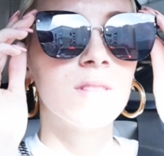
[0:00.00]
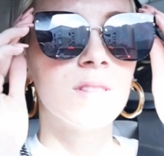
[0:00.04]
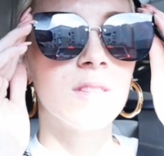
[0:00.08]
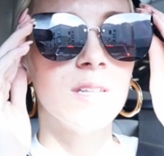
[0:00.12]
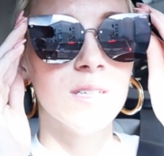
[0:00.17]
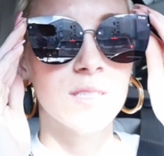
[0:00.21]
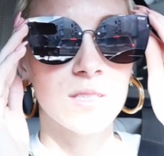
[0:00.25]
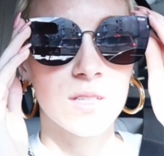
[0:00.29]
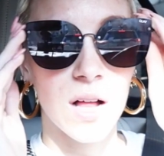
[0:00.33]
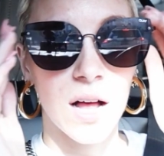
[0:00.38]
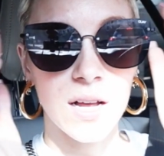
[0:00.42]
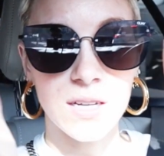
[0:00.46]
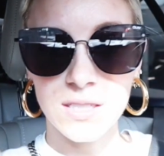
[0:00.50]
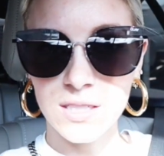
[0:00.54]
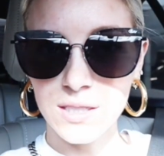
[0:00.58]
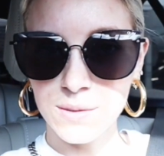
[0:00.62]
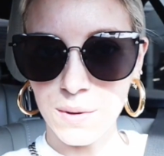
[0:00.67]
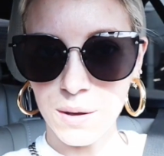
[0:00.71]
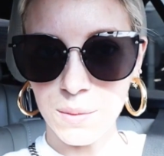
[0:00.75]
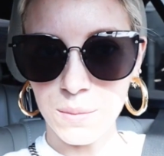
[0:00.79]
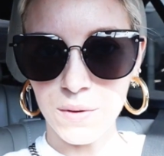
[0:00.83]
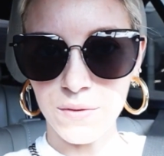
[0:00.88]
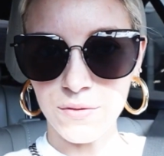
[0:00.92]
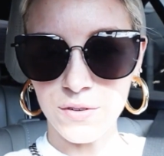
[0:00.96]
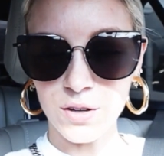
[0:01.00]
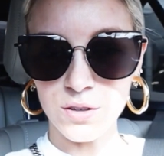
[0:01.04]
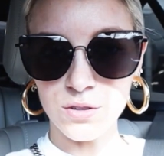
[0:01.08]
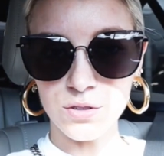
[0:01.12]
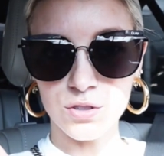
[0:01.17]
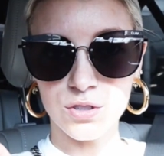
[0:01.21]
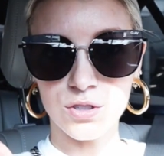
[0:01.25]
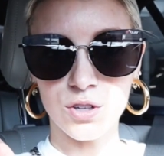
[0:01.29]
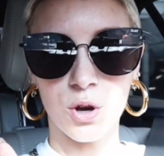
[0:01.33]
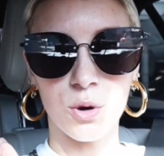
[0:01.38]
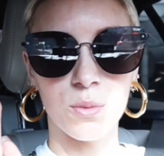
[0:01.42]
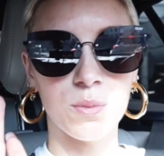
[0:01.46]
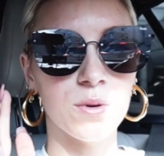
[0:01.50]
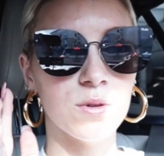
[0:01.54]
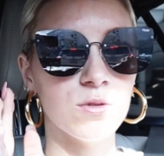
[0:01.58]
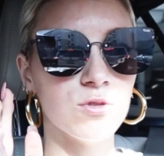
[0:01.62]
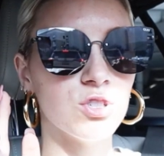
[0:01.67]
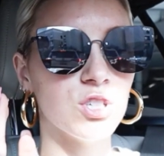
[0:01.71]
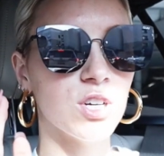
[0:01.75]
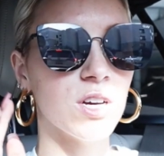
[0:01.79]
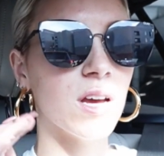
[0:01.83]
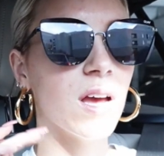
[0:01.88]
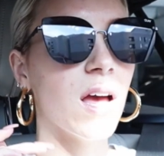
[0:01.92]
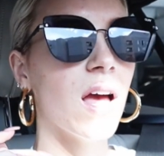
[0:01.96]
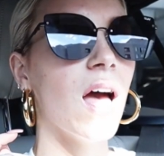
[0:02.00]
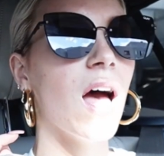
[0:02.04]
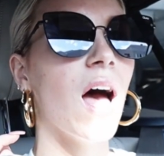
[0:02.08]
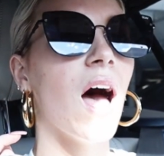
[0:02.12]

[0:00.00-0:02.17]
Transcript: These glasses make me feel so bougie.